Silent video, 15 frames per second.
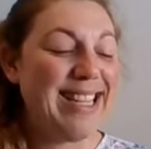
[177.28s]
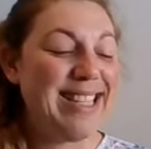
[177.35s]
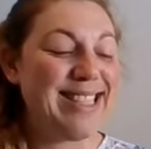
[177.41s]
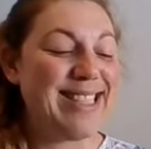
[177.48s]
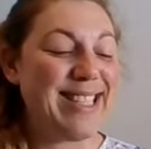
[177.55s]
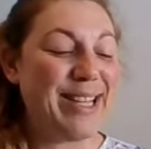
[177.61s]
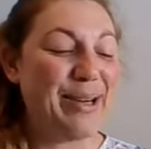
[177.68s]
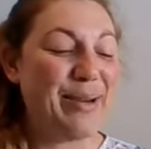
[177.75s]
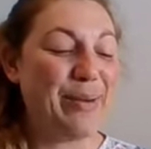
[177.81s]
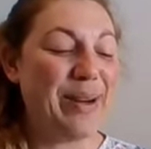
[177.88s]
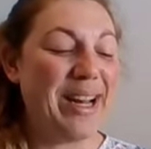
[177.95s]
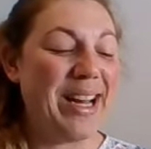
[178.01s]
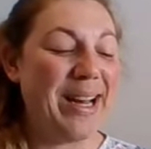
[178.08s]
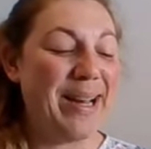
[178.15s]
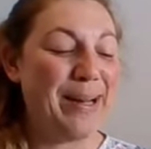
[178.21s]

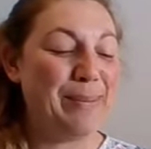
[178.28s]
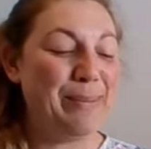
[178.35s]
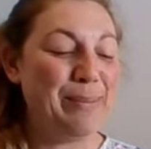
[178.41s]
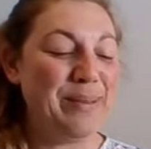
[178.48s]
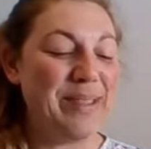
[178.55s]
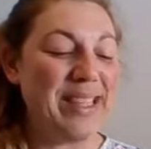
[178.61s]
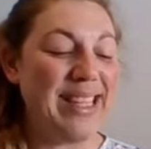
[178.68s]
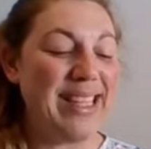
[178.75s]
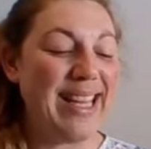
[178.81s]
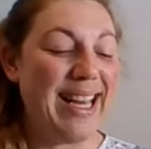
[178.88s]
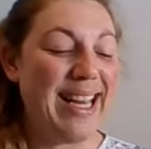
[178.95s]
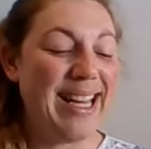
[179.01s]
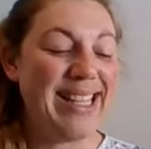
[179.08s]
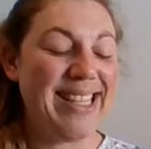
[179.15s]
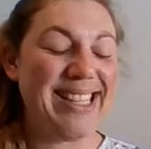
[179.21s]
So
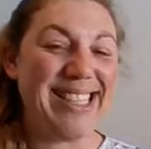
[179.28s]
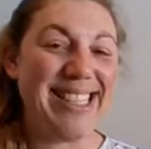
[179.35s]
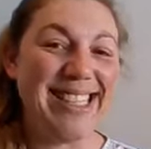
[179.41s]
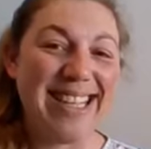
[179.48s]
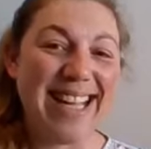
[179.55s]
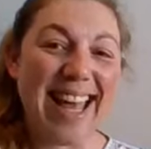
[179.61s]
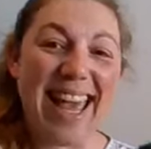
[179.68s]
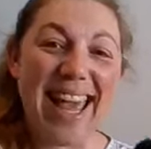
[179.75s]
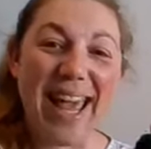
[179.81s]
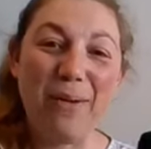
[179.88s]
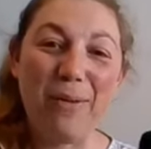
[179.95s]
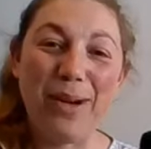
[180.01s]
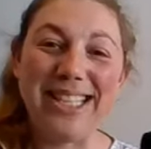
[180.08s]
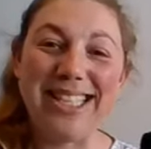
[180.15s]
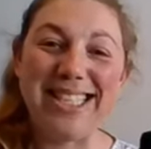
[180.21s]
yeah, it
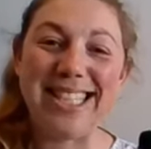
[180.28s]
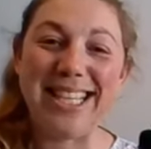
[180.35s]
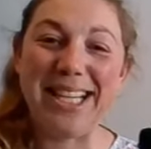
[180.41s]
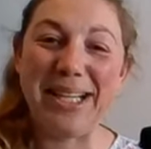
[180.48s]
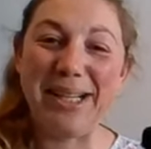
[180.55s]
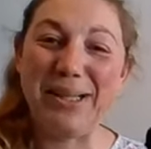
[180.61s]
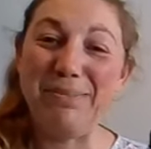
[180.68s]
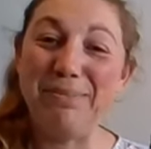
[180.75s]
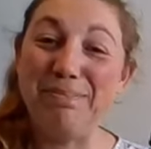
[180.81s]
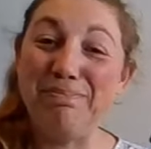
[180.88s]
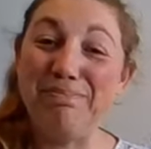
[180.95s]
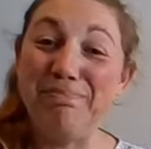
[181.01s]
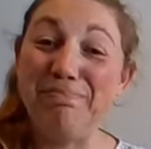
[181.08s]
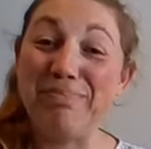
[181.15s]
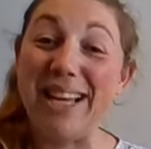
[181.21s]
was
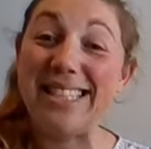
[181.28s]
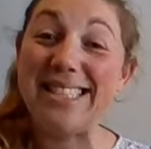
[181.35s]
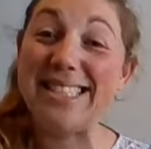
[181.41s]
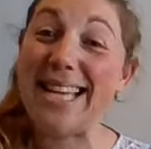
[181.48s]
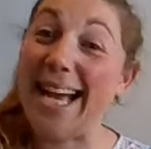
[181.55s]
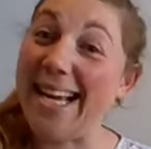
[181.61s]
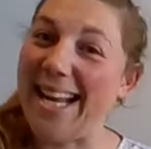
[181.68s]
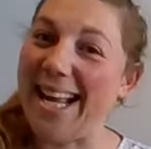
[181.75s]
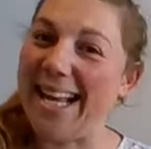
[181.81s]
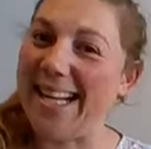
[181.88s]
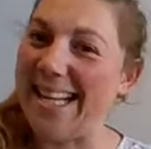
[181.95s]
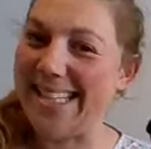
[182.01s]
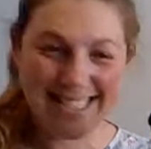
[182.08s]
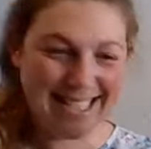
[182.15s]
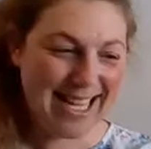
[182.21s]
exciting,
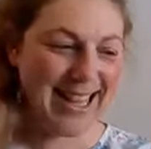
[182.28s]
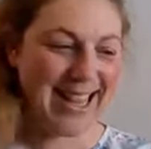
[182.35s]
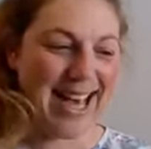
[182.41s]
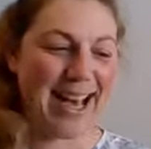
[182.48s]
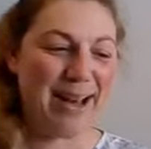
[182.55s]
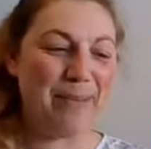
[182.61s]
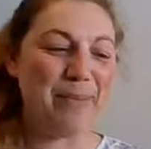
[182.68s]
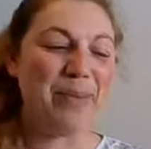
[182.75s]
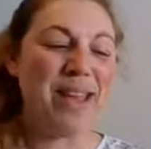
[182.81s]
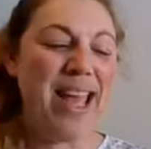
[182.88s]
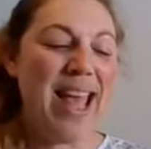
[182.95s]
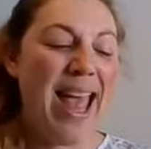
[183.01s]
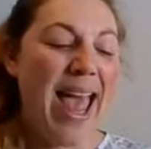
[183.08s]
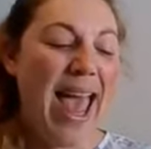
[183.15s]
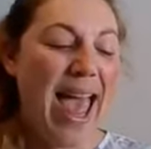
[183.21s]
let's say that.
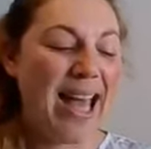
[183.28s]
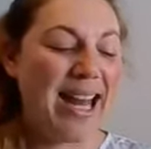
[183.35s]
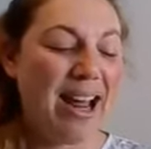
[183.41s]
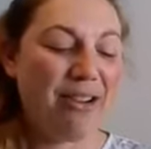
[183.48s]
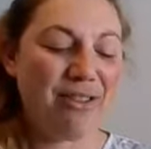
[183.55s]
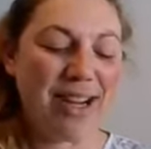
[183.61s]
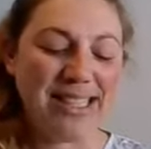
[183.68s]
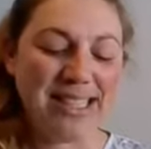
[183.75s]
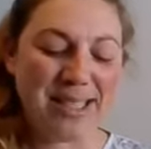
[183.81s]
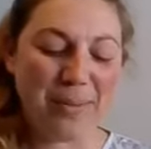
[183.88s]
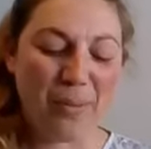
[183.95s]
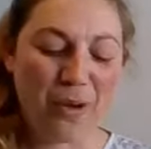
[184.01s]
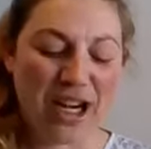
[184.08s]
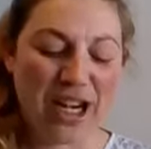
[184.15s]
And I read somewhere,